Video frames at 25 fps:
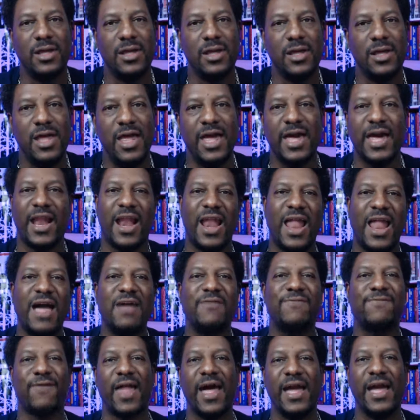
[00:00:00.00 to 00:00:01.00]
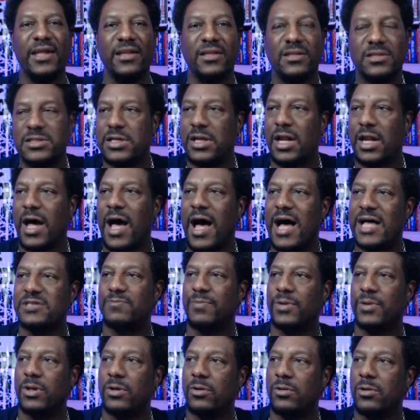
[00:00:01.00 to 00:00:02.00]
He got a life flight to the
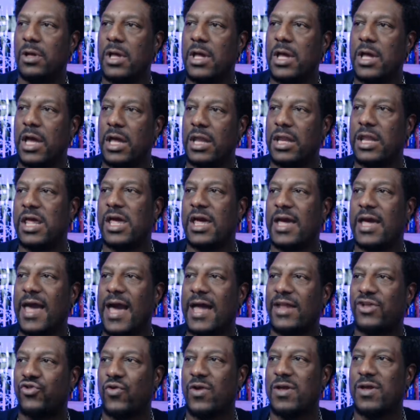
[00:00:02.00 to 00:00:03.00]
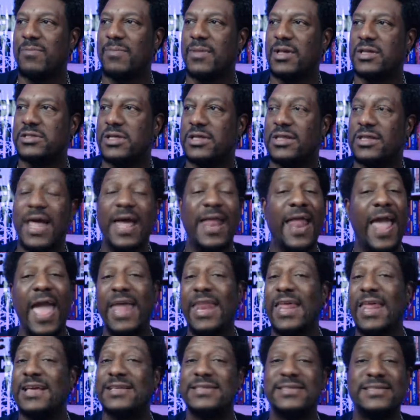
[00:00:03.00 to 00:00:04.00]
hospital and then got treatments that
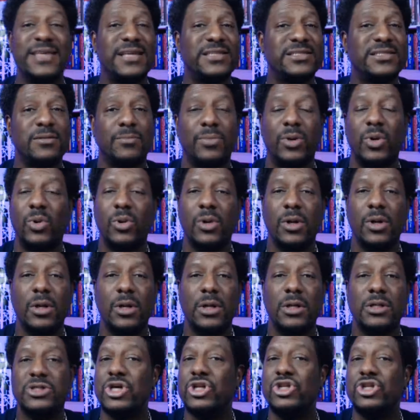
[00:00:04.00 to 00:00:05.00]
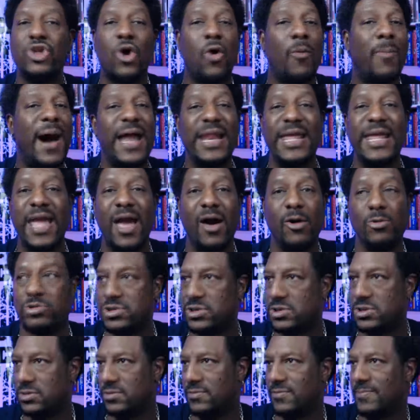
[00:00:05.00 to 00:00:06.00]
ain't accessible to nobody
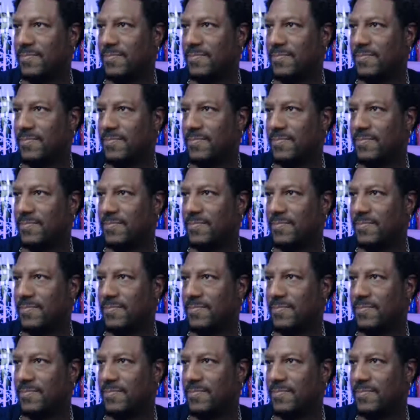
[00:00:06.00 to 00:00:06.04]
else.